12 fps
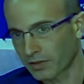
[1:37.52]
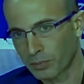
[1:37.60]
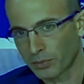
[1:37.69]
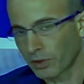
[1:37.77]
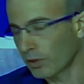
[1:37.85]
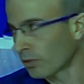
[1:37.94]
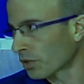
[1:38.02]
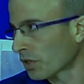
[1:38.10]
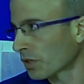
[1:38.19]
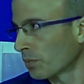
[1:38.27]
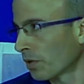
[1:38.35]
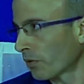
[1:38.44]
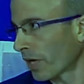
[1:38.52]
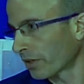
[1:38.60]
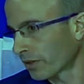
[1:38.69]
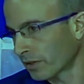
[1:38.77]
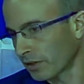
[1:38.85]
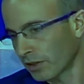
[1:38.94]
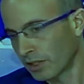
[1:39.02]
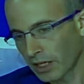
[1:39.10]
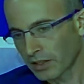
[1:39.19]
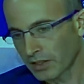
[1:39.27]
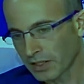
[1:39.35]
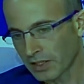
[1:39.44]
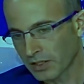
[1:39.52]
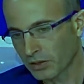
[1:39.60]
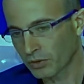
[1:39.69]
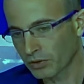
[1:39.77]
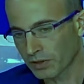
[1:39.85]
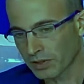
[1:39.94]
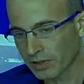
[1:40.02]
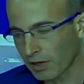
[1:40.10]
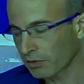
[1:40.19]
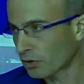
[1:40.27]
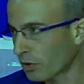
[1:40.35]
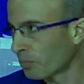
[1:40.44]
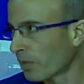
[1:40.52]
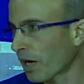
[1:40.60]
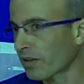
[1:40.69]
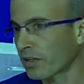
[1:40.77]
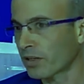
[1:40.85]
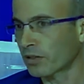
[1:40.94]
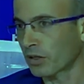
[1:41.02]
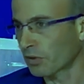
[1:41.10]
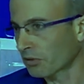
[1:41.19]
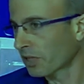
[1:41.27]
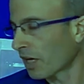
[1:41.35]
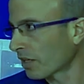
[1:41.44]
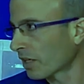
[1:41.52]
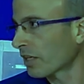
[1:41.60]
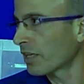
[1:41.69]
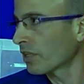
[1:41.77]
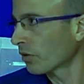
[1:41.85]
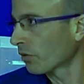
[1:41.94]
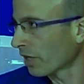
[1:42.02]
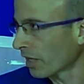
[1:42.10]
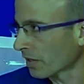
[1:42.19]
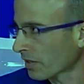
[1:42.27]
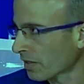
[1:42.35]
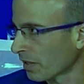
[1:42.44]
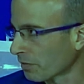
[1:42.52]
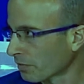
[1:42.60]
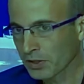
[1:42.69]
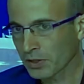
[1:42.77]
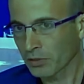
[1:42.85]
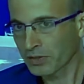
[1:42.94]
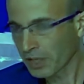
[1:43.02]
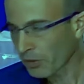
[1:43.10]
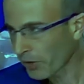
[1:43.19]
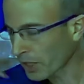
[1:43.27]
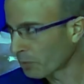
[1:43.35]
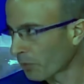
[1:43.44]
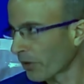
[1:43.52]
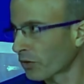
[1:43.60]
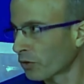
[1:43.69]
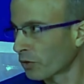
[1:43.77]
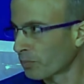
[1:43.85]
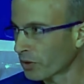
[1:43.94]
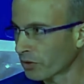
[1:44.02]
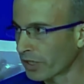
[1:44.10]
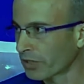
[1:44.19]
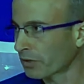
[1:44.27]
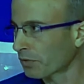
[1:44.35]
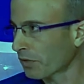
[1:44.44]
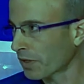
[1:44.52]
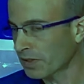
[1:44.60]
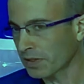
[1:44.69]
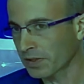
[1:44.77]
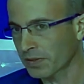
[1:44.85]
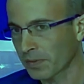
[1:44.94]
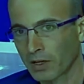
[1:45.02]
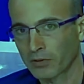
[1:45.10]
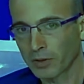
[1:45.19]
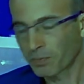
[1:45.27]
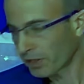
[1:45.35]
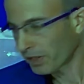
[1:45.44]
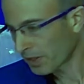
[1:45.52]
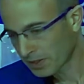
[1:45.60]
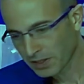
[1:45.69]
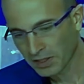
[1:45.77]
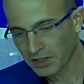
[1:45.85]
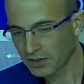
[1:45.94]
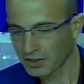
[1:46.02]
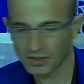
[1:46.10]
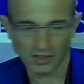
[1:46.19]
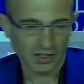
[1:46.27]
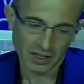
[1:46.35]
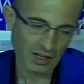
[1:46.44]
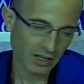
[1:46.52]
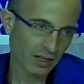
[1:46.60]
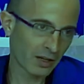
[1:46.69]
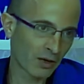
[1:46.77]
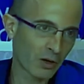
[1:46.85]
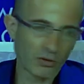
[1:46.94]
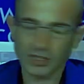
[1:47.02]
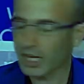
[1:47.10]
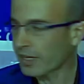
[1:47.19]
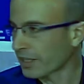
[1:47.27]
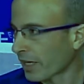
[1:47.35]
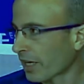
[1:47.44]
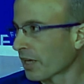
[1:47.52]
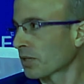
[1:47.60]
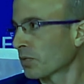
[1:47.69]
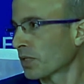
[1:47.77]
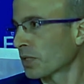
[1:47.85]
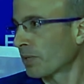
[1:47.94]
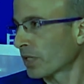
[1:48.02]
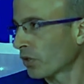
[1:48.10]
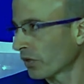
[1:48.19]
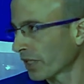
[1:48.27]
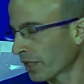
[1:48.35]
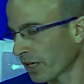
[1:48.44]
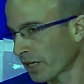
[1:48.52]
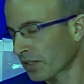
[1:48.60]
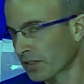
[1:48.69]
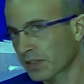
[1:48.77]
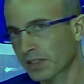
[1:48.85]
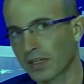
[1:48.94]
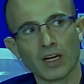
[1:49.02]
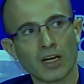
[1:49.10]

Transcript: approach is more radical, and this is to start combining organic and inorganic stuff. So direct brain-computer interfaces, replacing organic hands with bionic hands,